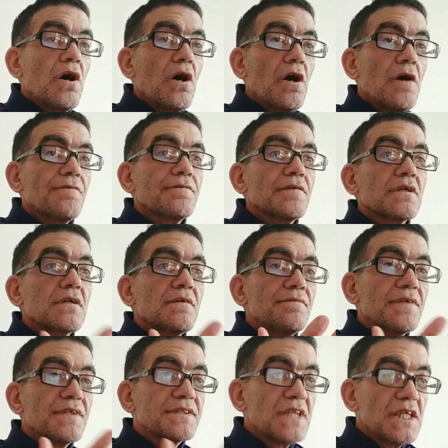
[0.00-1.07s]
of
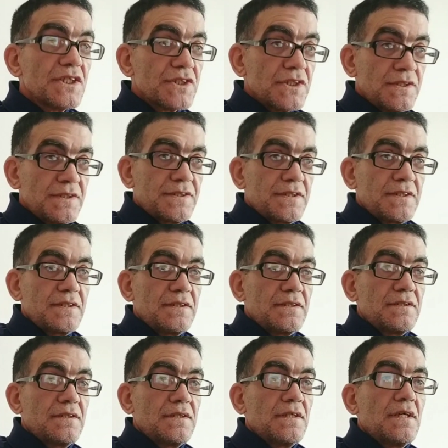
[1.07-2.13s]
conversations.
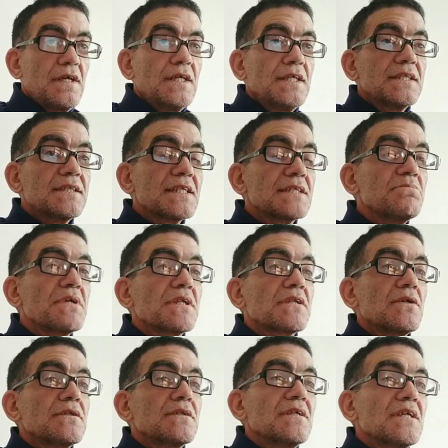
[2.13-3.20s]
This
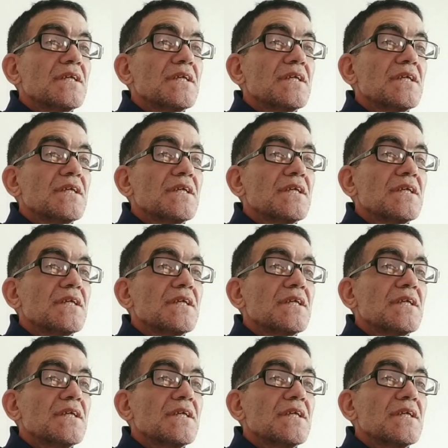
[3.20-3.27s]
method